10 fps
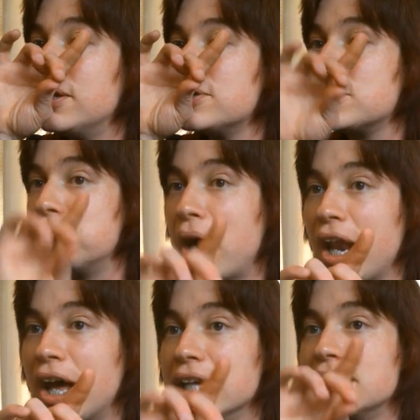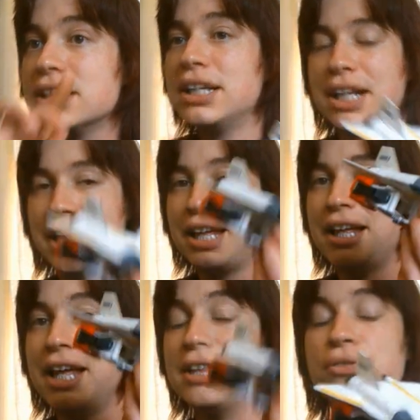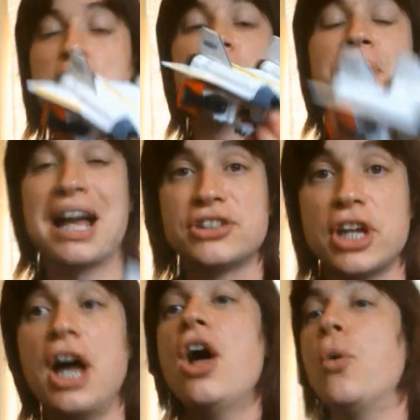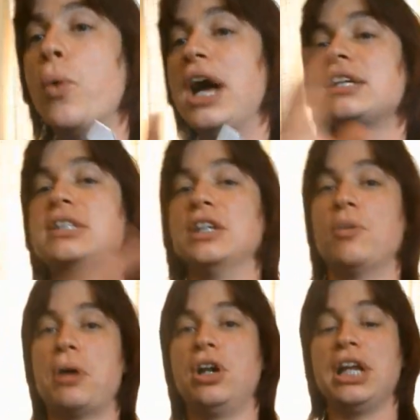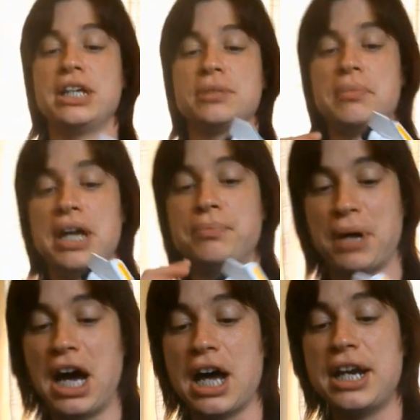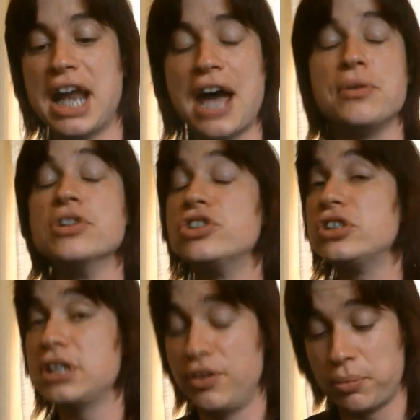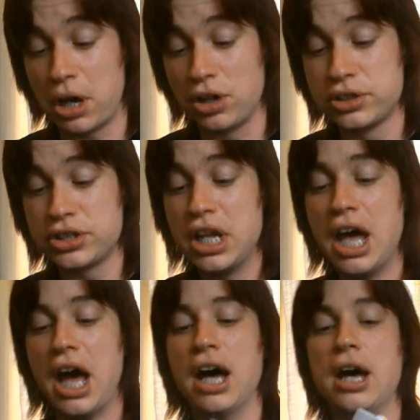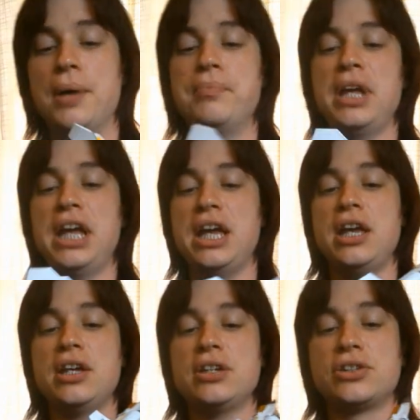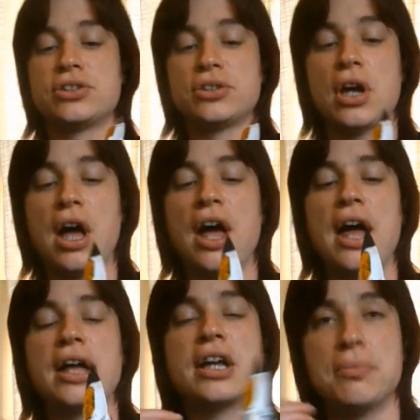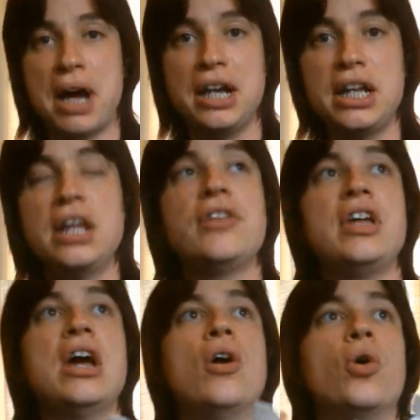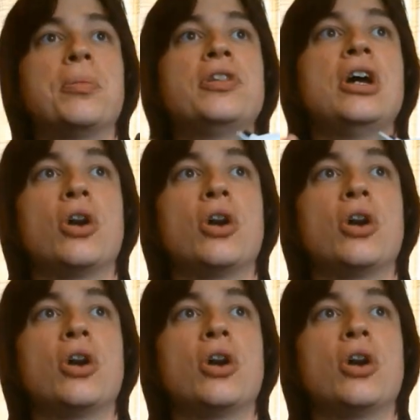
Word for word: Spotlight in the form of Blaster, where Silverbolt is a main part. Now, Silverbolt um, is commanding the Autob the